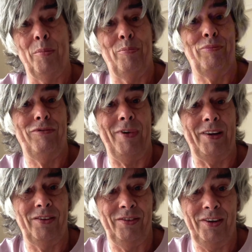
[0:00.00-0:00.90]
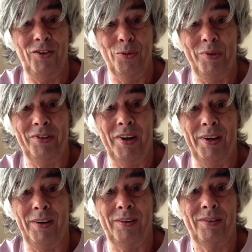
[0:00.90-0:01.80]
practicing your
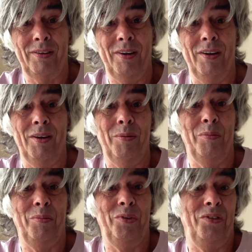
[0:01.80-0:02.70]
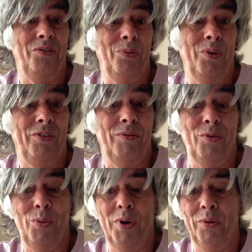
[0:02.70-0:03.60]
mistakes, which is the worst of all
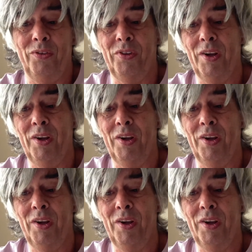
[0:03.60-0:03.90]
worlds.